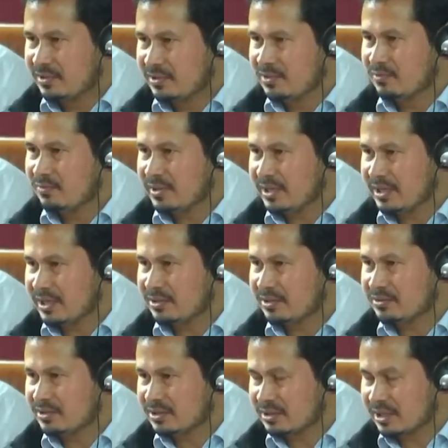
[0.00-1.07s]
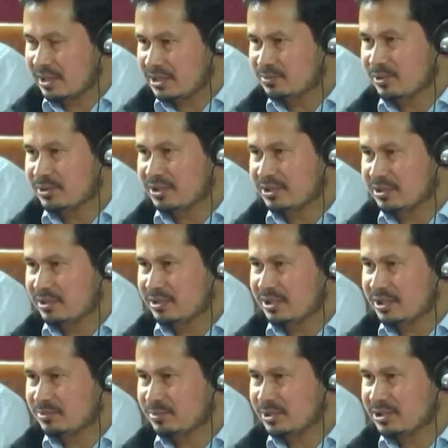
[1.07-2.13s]
with regard to the transportation,
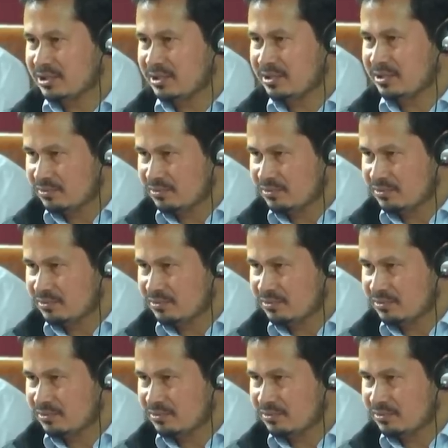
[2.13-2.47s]
especially to